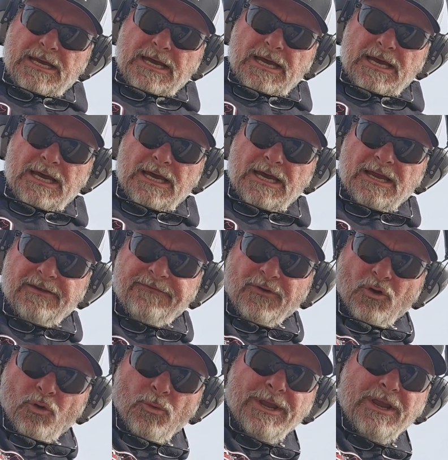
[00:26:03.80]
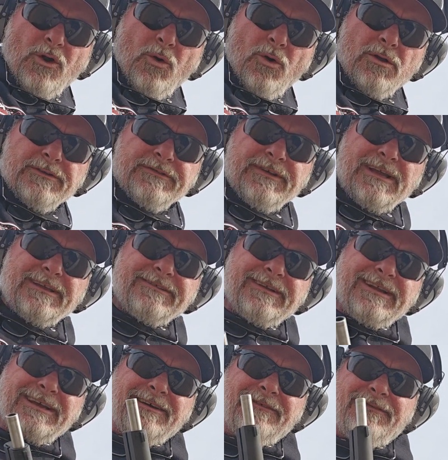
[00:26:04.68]
if you're recoil
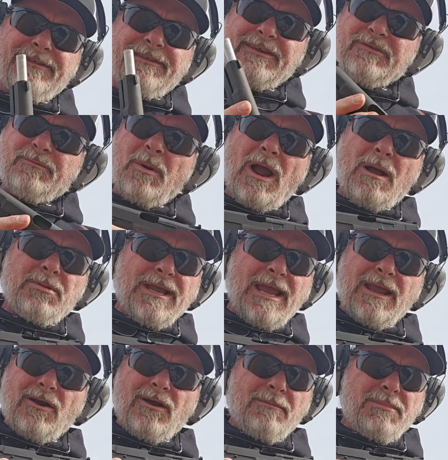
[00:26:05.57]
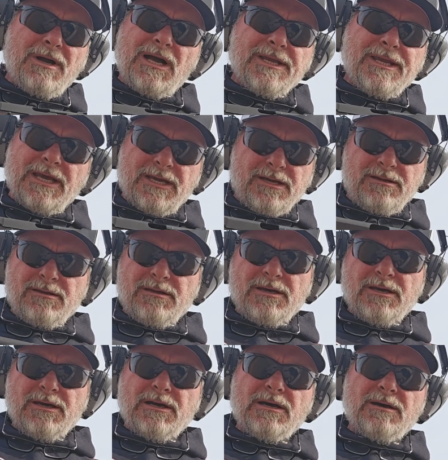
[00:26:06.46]
sensitive, this probably ain't going to bug you.
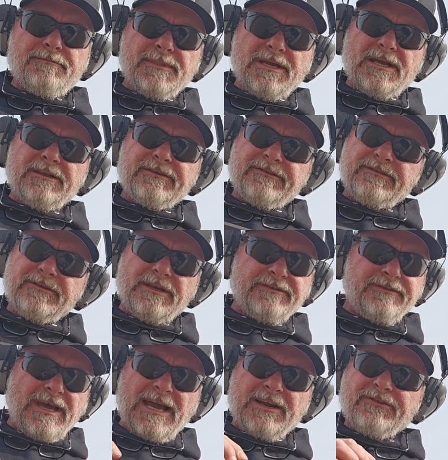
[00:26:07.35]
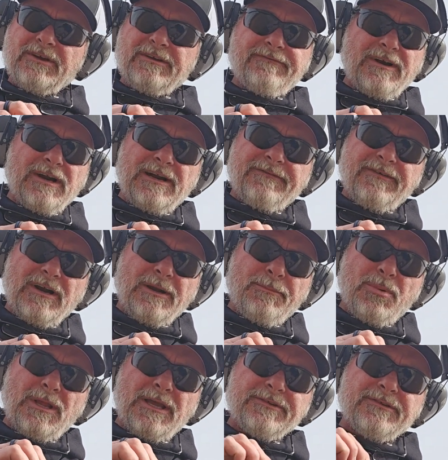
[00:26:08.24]
It's actually very,
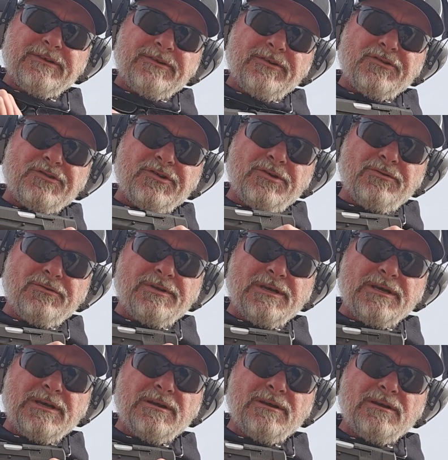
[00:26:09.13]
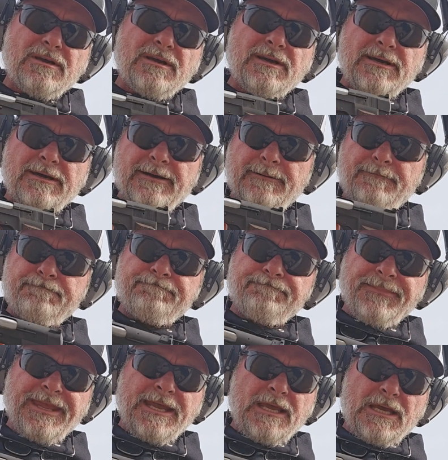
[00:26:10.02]
very pleasant to shoot.
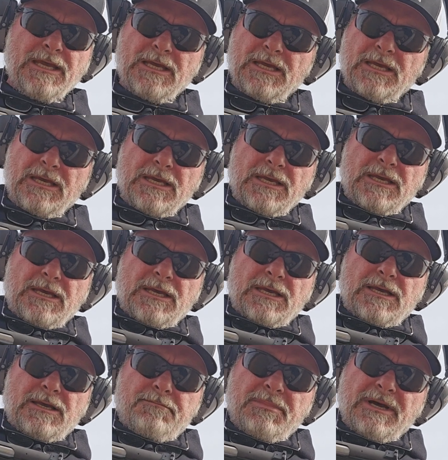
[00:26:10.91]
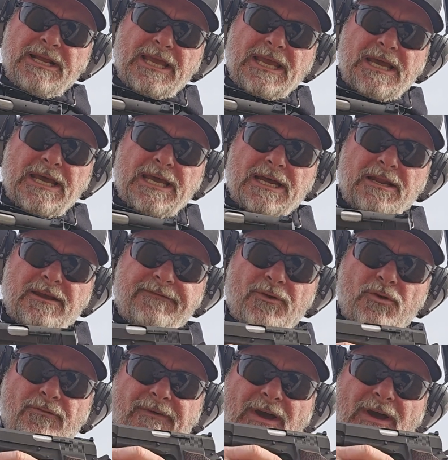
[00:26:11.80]
But again, if you've